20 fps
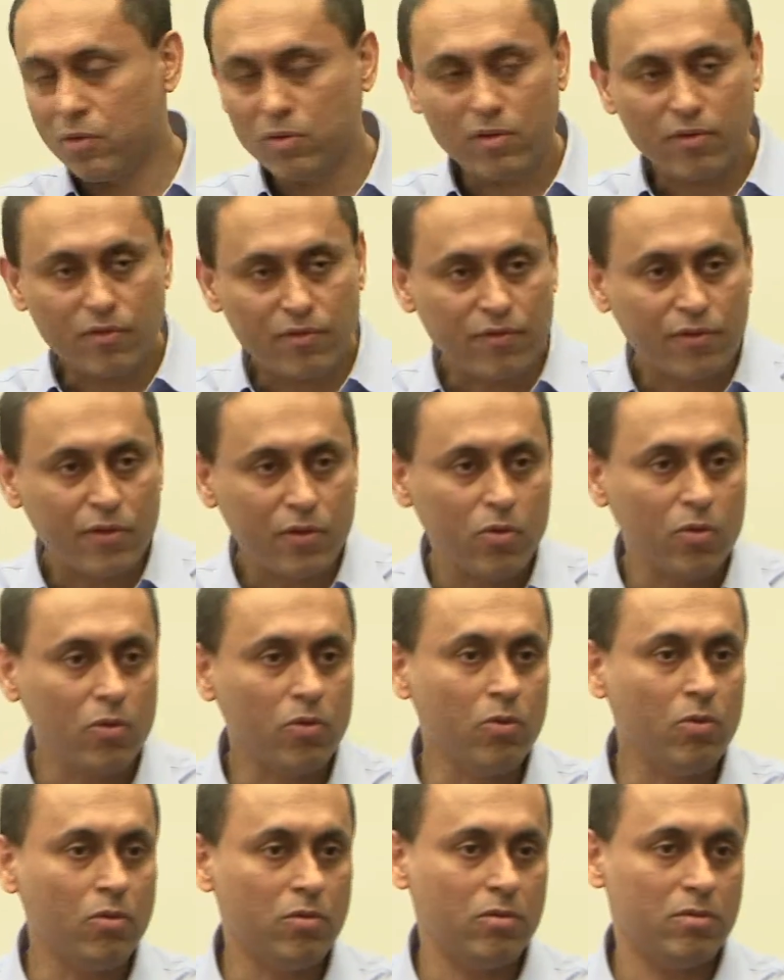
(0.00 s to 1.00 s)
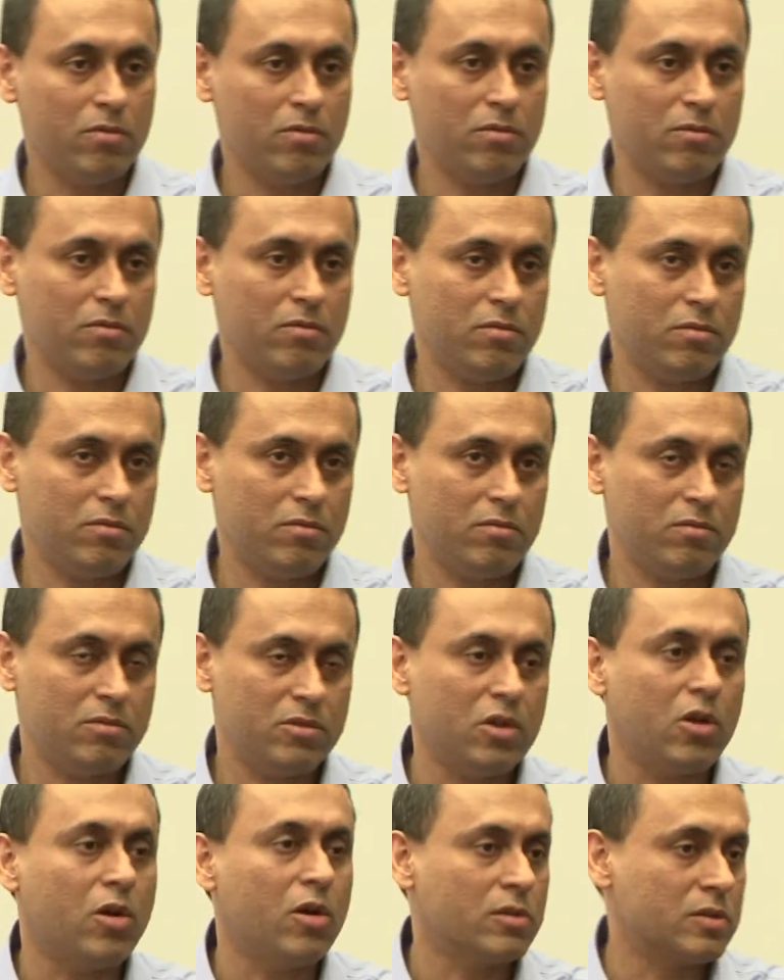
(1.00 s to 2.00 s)
you a few
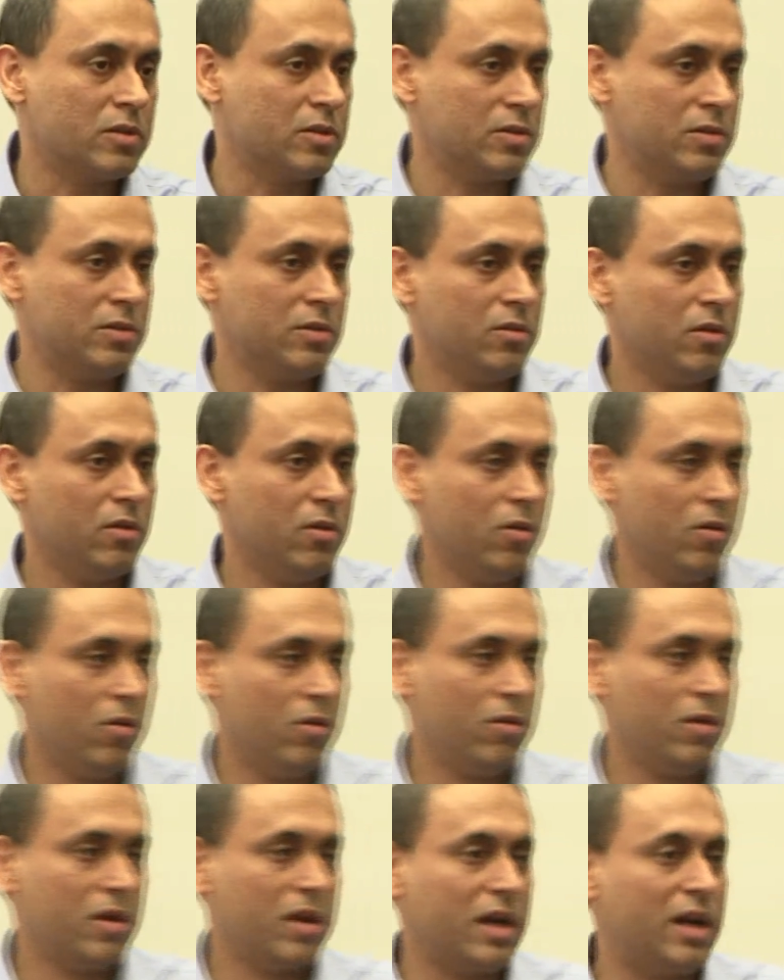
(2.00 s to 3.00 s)
thoughts on the